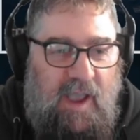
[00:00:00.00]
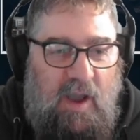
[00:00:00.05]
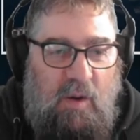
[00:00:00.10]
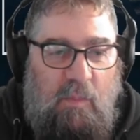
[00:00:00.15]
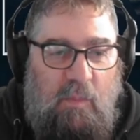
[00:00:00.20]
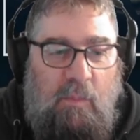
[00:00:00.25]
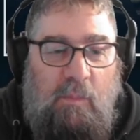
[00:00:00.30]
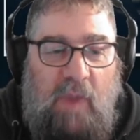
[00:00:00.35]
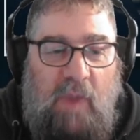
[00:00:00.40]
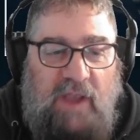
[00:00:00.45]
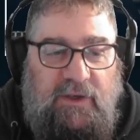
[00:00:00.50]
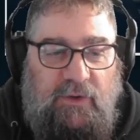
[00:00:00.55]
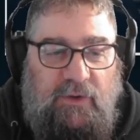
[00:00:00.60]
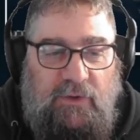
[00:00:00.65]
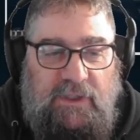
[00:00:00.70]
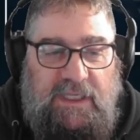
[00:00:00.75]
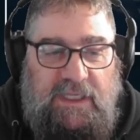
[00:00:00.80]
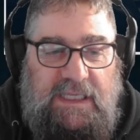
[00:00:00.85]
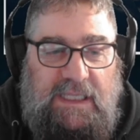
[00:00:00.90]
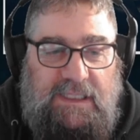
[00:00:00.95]

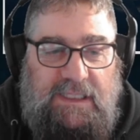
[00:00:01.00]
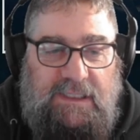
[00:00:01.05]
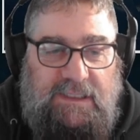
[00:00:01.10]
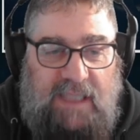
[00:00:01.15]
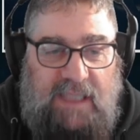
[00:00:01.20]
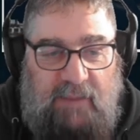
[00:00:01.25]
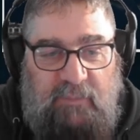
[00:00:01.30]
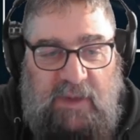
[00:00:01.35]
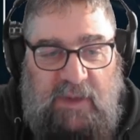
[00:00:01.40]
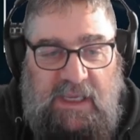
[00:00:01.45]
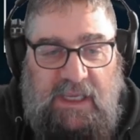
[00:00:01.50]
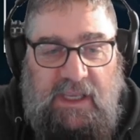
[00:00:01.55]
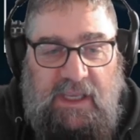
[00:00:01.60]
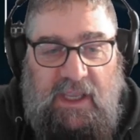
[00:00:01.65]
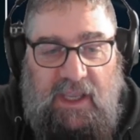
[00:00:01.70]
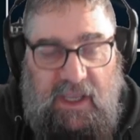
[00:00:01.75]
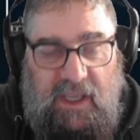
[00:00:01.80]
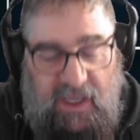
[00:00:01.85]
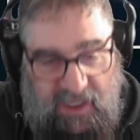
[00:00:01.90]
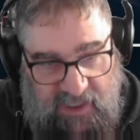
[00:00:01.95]
Manually lapping
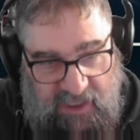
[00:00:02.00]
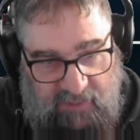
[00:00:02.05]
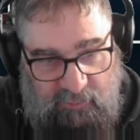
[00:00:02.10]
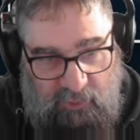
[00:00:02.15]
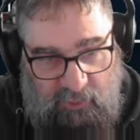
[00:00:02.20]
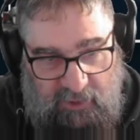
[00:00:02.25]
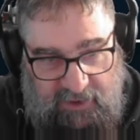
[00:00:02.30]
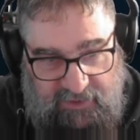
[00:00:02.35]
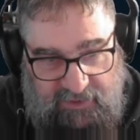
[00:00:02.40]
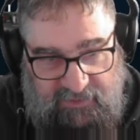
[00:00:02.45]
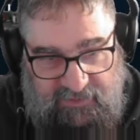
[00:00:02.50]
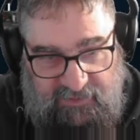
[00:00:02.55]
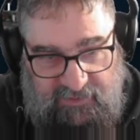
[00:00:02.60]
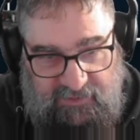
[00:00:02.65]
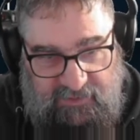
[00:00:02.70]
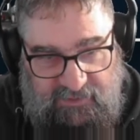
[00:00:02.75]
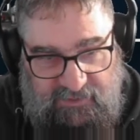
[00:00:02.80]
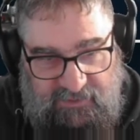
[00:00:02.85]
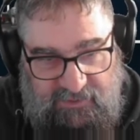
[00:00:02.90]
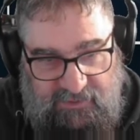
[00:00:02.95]
air brakes,
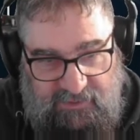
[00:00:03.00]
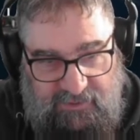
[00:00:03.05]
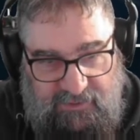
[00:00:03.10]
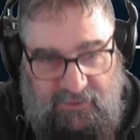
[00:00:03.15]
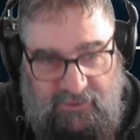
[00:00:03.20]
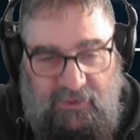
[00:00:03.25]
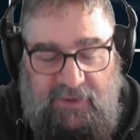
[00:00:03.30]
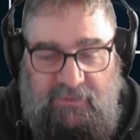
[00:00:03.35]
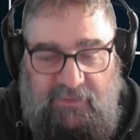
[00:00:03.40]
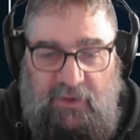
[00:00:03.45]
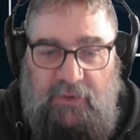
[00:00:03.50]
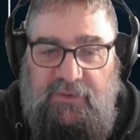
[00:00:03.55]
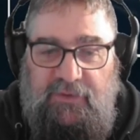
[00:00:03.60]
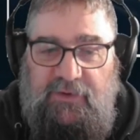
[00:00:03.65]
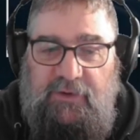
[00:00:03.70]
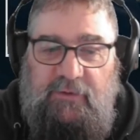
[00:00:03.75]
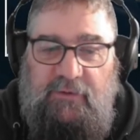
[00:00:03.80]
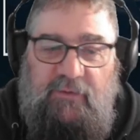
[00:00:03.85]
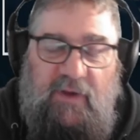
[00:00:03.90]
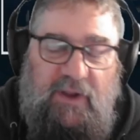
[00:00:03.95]
like those
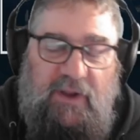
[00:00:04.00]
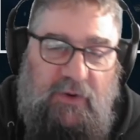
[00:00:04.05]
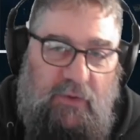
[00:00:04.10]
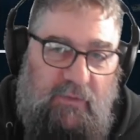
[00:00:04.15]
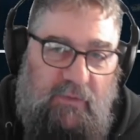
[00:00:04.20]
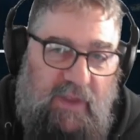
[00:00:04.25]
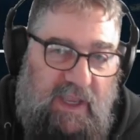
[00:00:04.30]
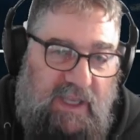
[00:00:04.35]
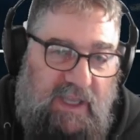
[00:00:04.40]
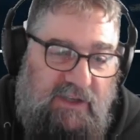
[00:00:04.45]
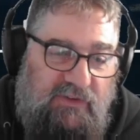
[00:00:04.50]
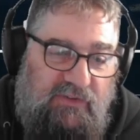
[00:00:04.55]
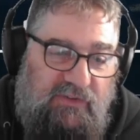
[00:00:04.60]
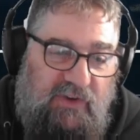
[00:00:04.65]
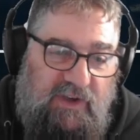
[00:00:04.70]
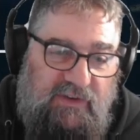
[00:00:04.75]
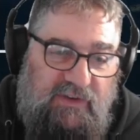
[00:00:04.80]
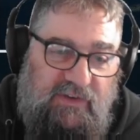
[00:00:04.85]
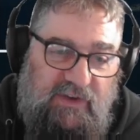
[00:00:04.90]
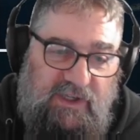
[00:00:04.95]
that are found on the
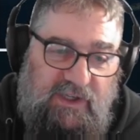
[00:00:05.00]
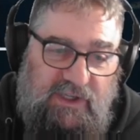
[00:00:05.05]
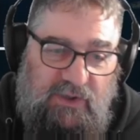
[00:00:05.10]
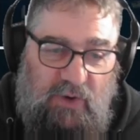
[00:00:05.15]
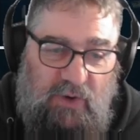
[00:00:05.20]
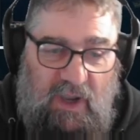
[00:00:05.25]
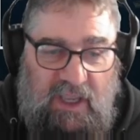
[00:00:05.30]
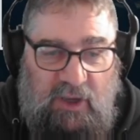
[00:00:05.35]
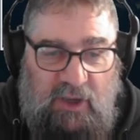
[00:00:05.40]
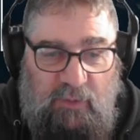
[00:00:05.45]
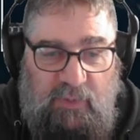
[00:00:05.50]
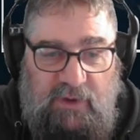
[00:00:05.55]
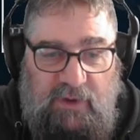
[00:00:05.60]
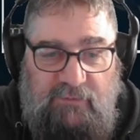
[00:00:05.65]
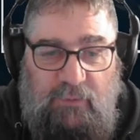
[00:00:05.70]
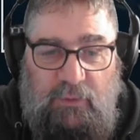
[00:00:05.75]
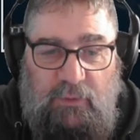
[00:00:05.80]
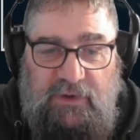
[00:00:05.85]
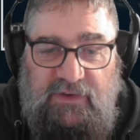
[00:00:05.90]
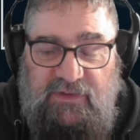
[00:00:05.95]
NJT,
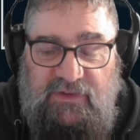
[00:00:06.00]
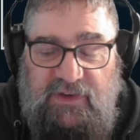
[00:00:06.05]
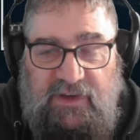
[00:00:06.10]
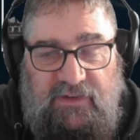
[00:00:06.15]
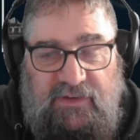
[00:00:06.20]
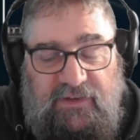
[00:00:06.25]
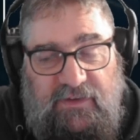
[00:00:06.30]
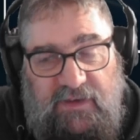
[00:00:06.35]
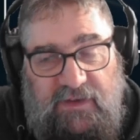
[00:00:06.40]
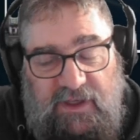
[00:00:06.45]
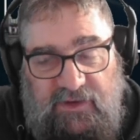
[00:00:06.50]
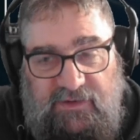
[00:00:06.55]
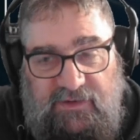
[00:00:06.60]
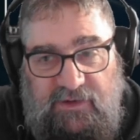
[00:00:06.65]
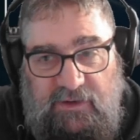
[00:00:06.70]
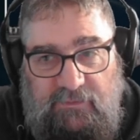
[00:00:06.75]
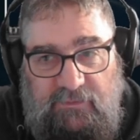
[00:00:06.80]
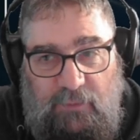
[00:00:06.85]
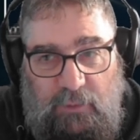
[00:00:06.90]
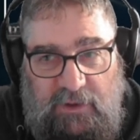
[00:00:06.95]
ALP46 and the
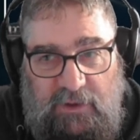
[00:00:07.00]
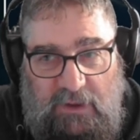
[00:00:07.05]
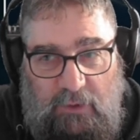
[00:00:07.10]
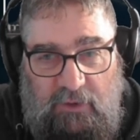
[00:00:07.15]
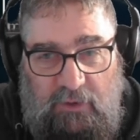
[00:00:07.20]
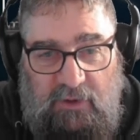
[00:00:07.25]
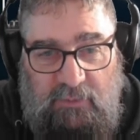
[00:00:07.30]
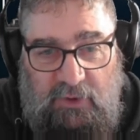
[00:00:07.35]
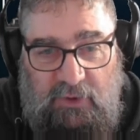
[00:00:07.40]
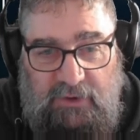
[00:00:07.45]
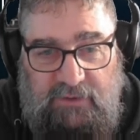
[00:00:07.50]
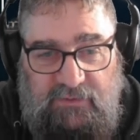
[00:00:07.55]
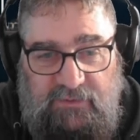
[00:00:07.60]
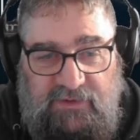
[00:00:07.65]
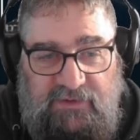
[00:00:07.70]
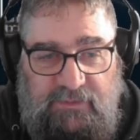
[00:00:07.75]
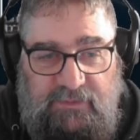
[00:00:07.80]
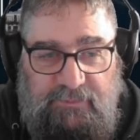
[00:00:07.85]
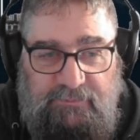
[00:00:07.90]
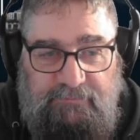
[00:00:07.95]
SD40
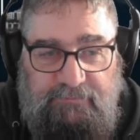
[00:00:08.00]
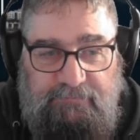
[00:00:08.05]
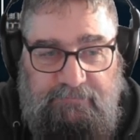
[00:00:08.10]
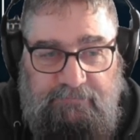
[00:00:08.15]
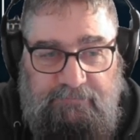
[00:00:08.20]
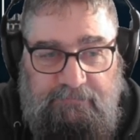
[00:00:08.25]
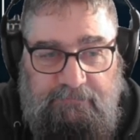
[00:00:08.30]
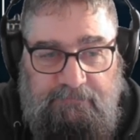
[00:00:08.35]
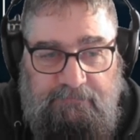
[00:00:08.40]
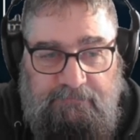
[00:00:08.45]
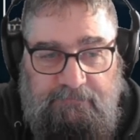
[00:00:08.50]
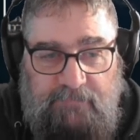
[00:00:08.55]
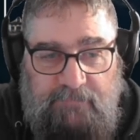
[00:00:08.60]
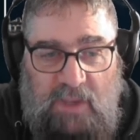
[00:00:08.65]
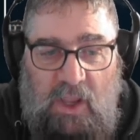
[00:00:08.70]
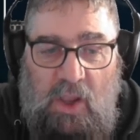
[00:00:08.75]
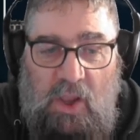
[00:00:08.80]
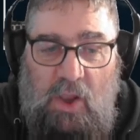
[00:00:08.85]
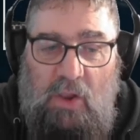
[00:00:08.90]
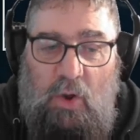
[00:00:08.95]
locomotives.
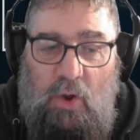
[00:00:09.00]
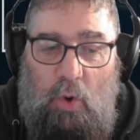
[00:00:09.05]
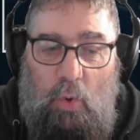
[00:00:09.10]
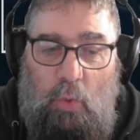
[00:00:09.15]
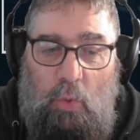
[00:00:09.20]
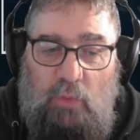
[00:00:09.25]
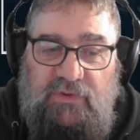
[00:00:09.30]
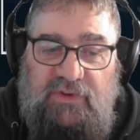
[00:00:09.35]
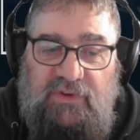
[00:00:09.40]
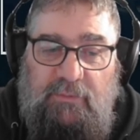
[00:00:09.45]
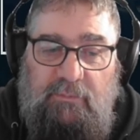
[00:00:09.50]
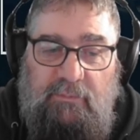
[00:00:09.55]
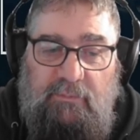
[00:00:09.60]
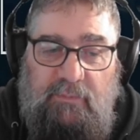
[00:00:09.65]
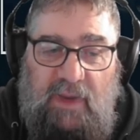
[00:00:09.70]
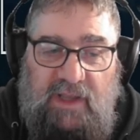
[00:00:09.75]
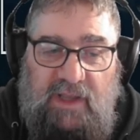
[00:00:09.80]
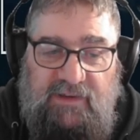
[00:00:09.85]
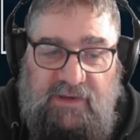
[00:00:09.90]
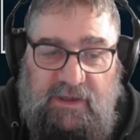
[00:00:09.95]

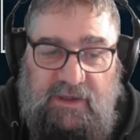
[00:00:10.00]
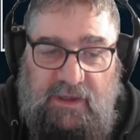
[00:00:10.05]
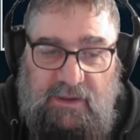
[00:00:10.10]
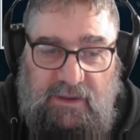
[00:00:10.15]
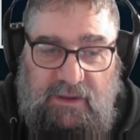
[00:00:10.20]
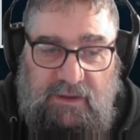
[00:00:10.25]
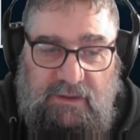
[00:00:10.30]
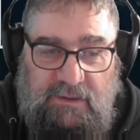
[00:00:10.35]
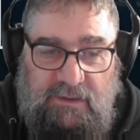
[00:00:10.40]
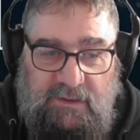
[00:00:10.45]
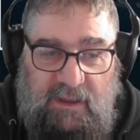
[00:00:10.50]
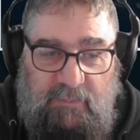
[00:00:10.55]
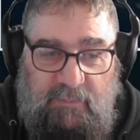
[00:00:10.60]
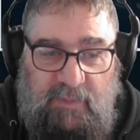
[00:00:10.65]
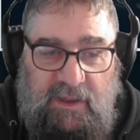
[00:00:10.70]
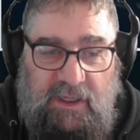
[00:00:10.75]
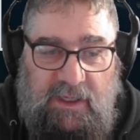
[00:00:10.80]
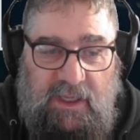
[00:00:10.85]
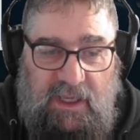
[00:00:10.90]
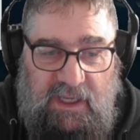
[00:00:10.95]
Automatic
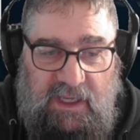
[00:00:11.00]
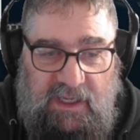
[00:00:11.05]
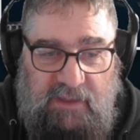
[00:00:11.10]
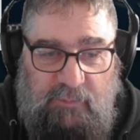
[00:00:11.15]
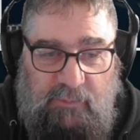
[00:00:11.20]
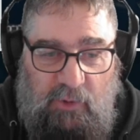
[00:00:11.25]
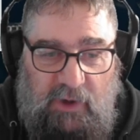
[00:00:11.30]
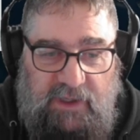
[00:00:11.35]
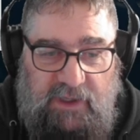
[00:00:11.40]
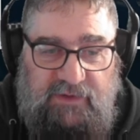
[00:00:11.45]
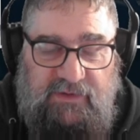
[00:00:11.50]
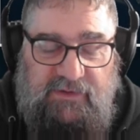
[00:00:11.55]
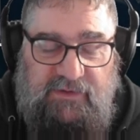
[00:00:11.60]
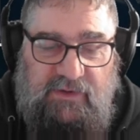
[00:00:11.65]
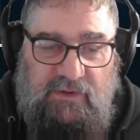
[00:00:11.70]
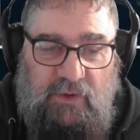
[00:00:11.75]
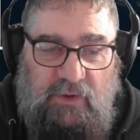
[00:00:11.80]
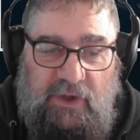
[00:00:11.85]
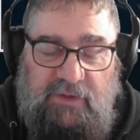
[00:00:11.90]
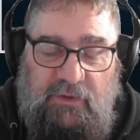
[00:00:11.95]
lapping air brakes,
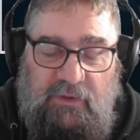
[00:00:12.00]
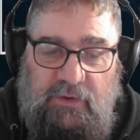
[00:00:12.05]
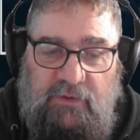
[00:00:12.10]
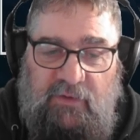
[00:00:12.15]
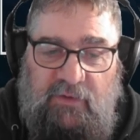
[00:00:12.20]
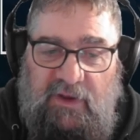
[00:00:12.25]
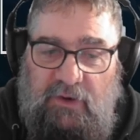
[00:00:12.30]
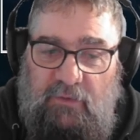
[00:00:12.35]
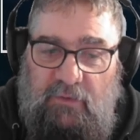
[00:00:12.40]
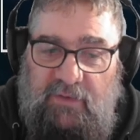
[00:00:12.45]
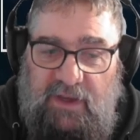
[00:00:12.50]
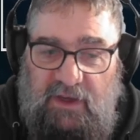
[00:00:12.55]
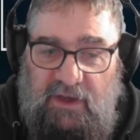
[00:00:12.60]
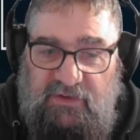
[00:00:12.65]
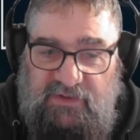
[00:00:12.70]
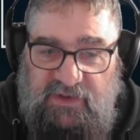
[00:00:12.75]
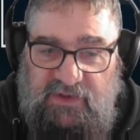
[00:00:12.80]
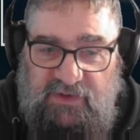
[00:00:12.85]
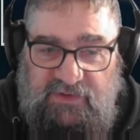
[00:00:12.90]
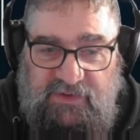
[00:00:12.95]
like those found on the
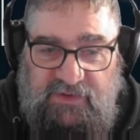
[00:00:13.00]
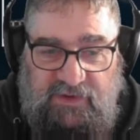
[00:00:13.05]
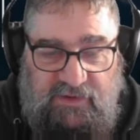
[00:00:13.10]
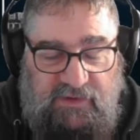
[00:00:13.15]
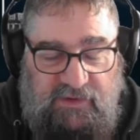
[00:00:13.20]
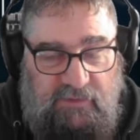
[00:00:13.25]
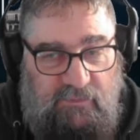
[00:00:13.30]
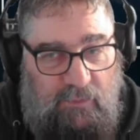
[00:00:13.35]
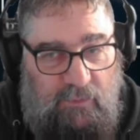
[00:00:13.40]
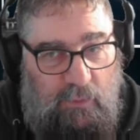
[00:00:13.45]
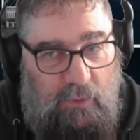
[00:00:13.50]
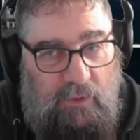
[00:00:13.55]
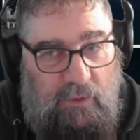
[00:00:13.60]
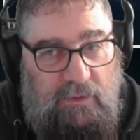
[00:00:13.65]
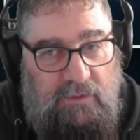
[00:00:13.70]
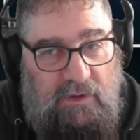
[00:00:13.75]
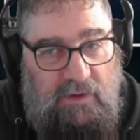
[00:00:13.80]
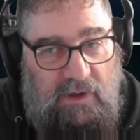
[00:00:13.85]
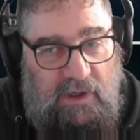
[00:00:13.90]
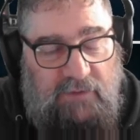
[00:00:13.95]

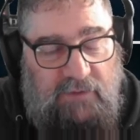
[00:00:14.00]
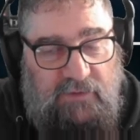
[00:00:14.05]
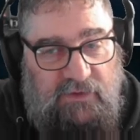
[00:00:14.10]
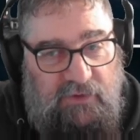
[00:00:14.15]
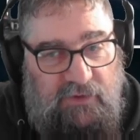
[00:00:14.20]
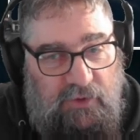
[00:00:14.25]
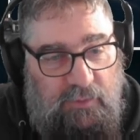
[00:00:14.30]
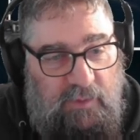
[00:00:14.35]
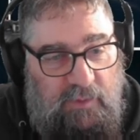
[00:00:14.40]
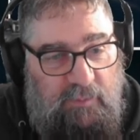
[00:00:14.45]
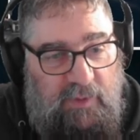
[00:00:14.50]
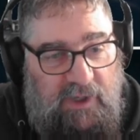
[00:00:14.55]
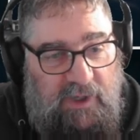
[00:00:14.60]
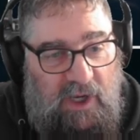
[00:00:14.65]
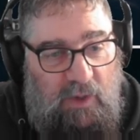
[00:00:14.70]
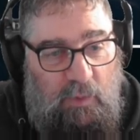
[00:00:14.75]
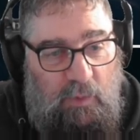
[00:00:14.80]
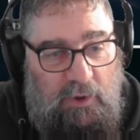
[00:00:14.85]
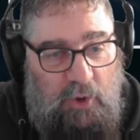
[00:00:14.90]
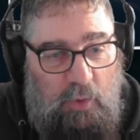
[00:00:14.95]
ACS64 and the German
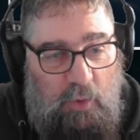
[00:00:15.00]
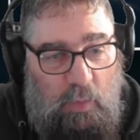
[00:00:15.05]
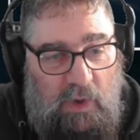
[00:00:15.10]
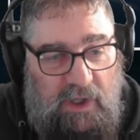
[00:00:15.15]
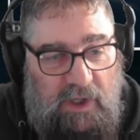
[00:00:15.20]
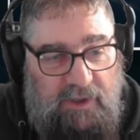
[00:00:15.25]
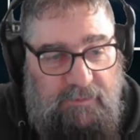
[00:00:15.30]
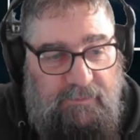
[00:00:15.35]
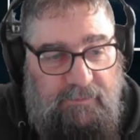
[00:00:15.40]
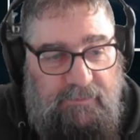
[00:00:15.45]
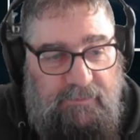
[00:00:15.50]
BR101.